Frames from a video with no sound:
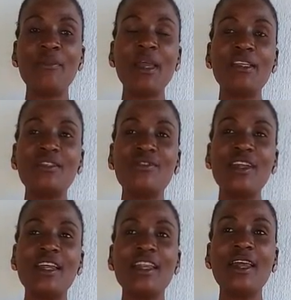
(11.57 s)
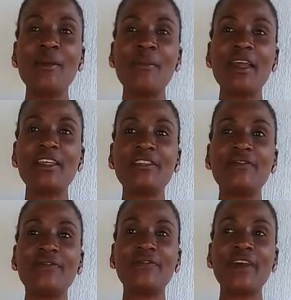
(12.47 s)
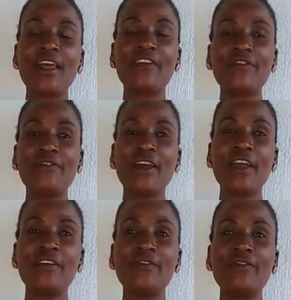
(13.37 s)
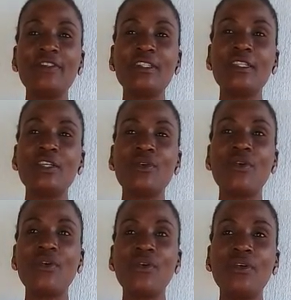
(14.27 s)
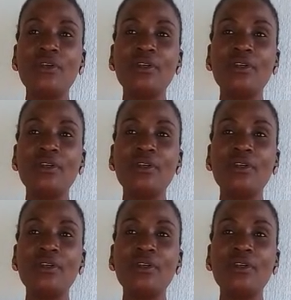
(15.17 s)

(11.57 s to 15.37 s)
My student number is 550-99912.